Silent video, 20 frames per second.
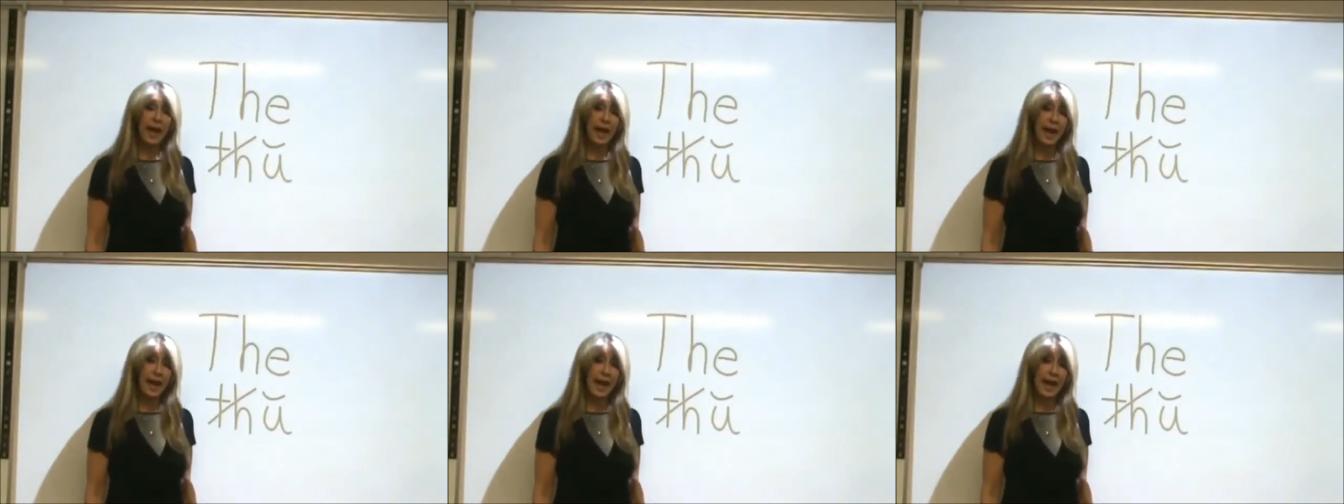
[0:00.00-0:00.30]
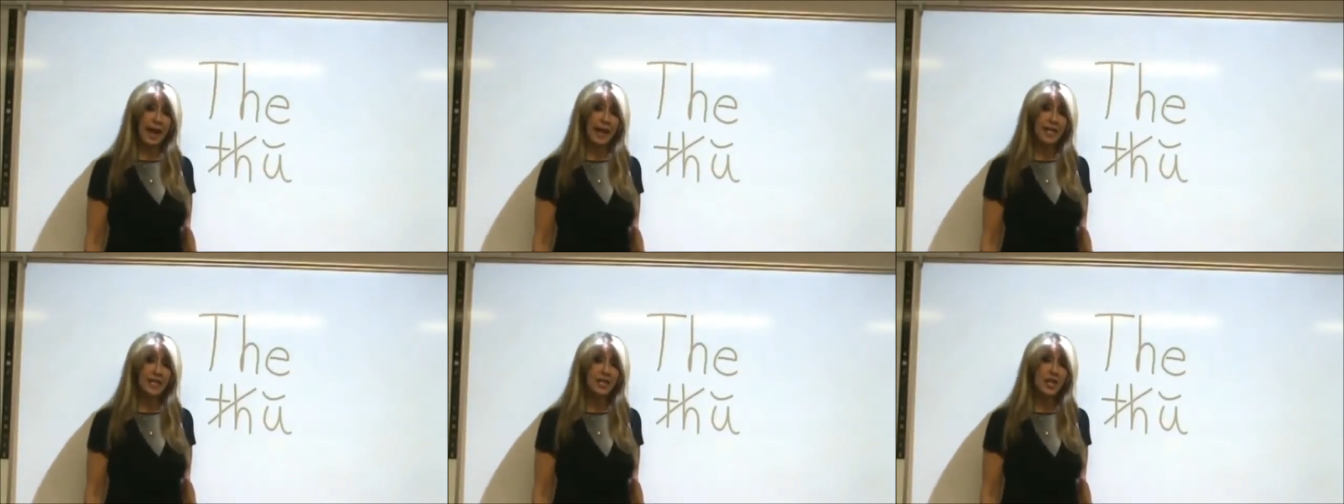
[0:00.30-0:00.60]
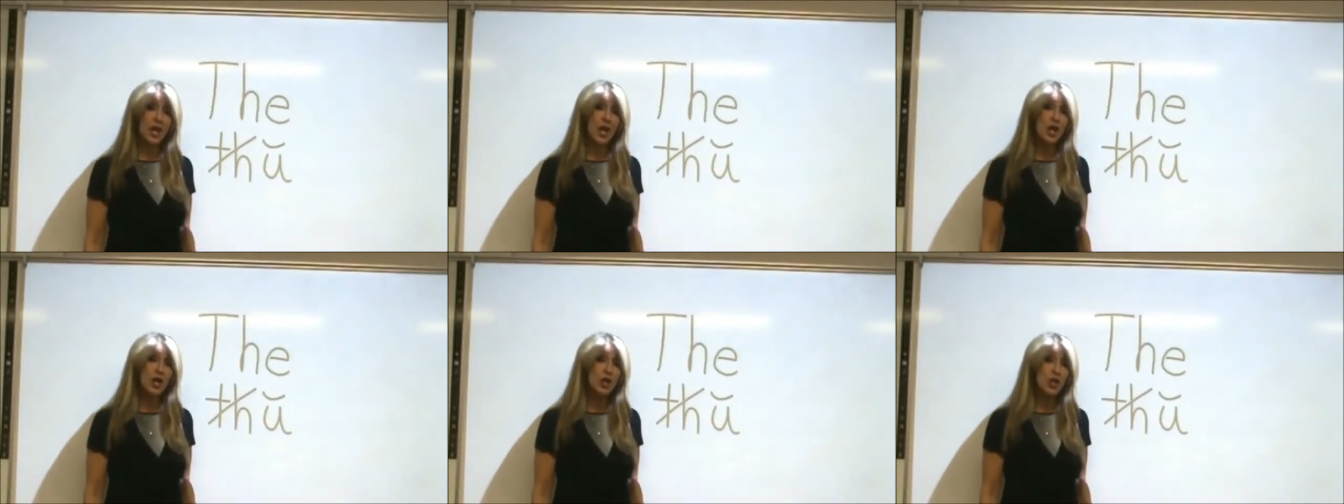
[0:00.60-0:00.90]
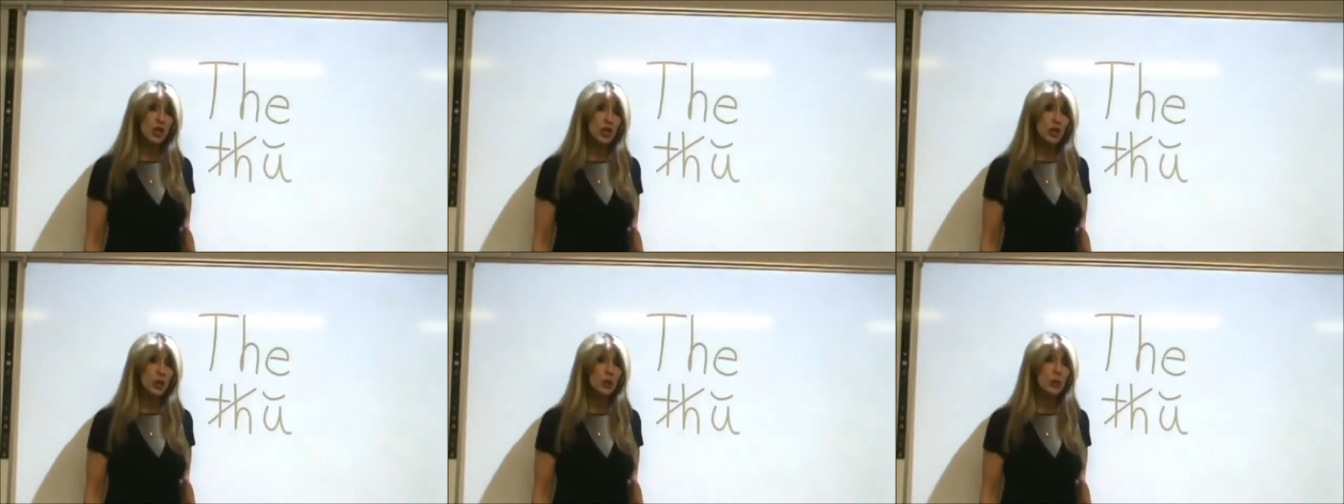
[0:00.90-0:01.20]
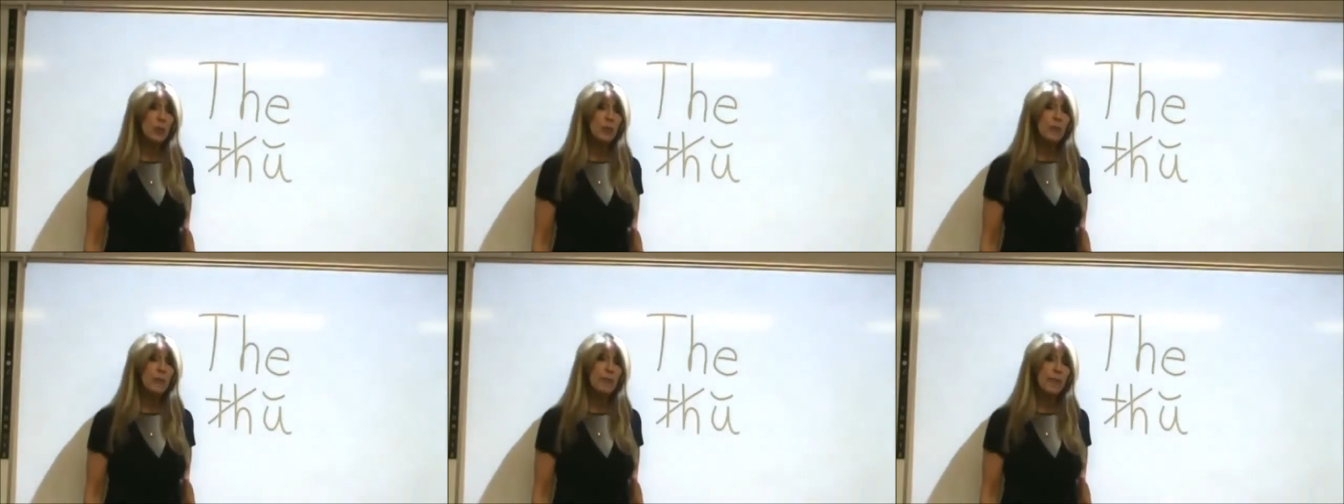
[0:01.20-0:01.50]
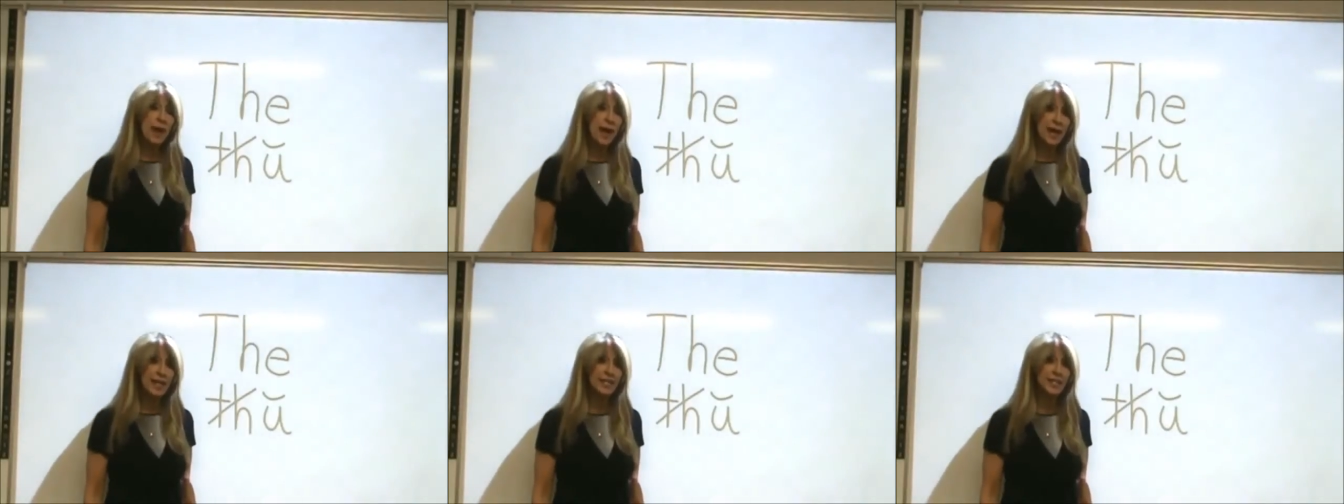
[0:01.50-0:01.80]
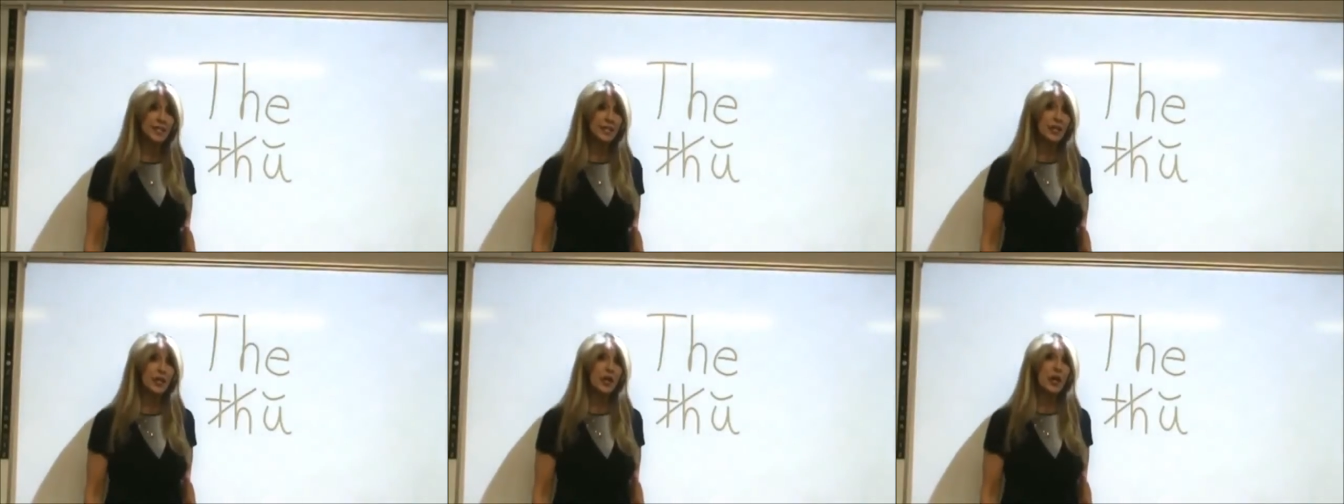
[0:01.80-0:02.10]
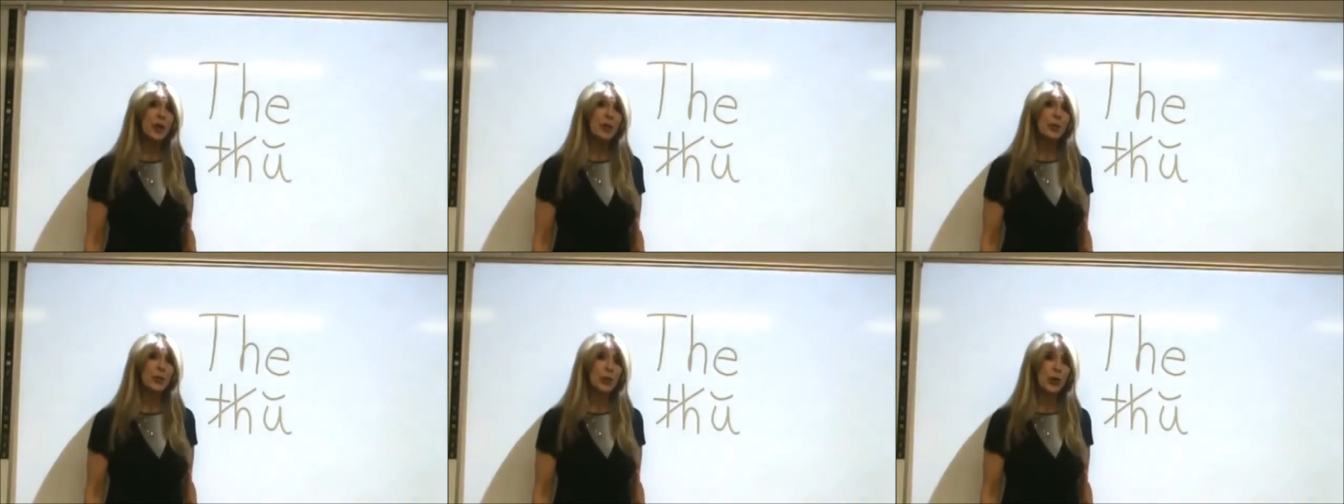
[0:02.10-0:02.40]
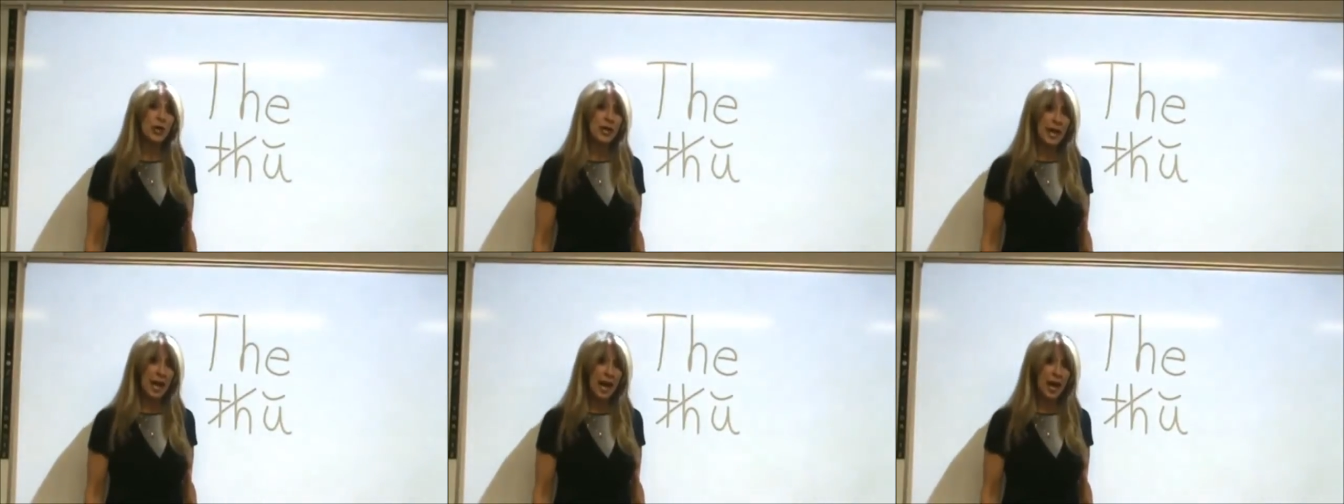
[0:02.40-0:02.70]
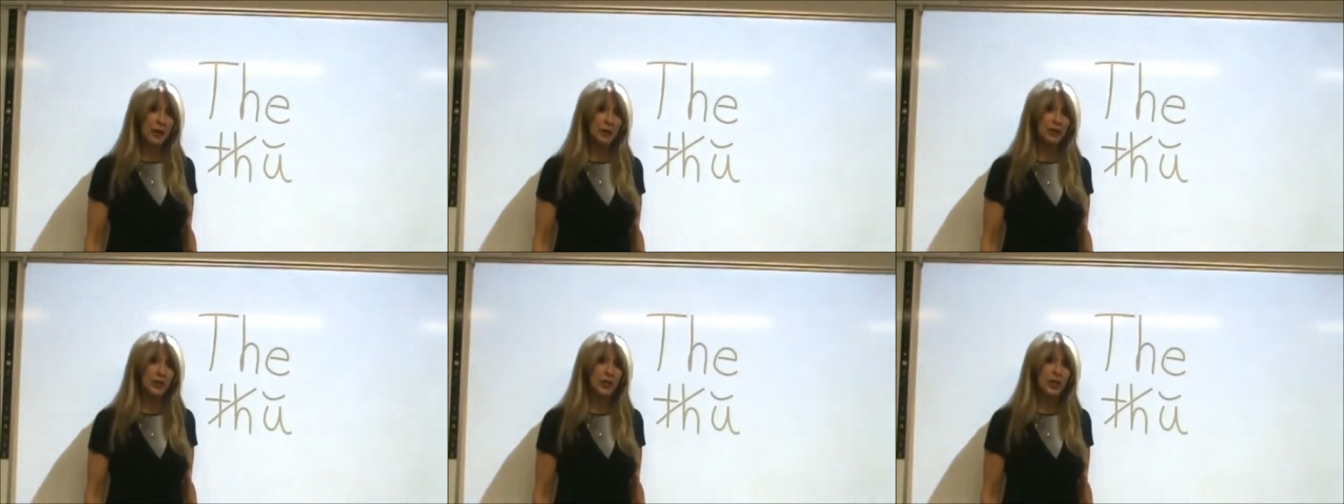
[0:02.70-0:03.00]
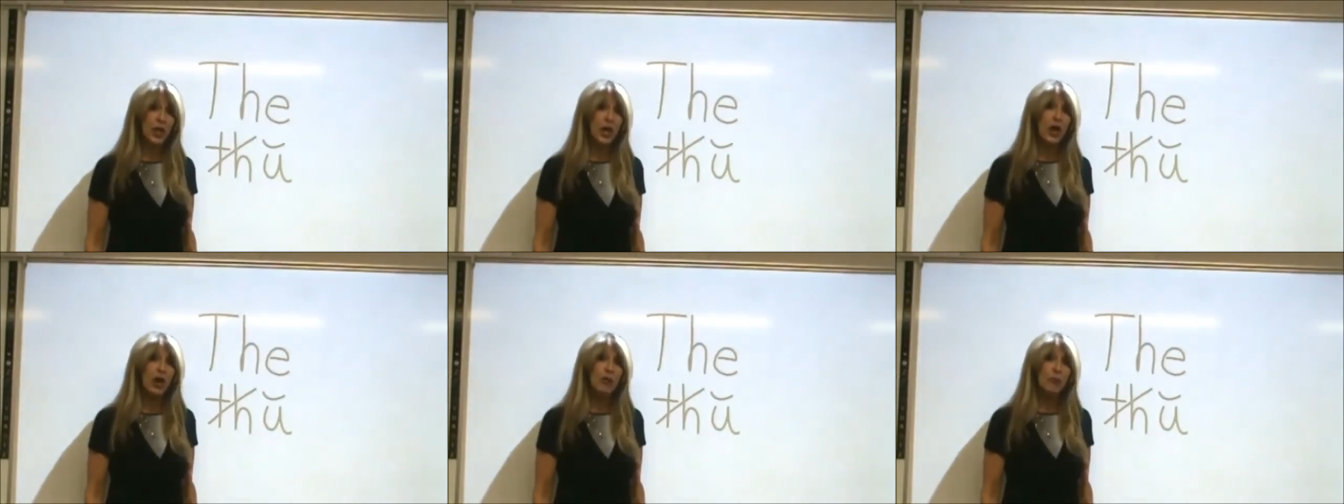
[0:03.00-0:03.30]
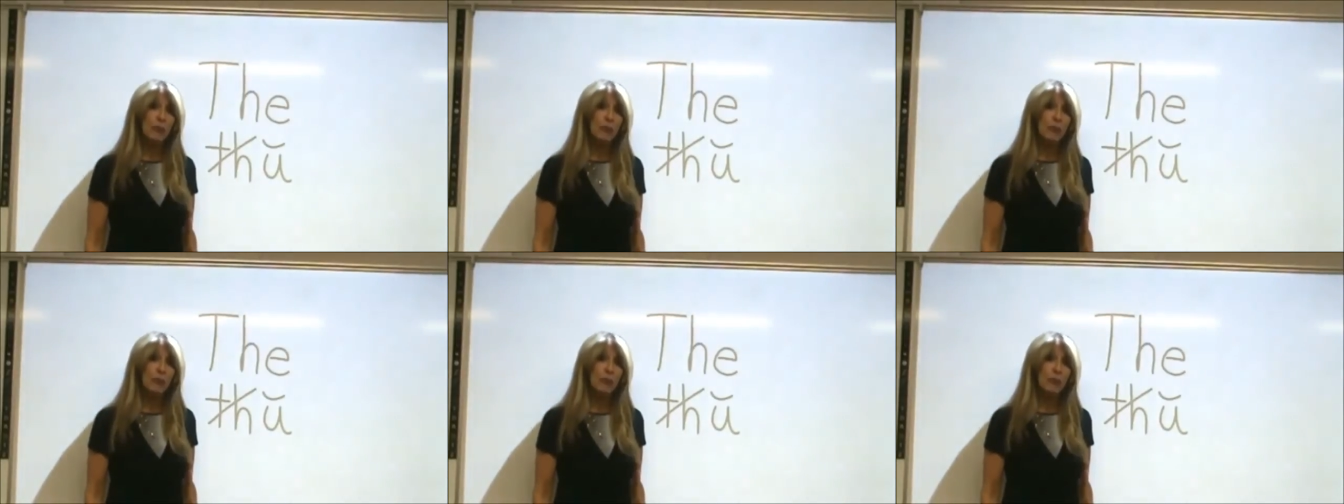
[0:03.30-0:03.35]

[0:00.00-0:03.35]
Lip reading: and you must pronounce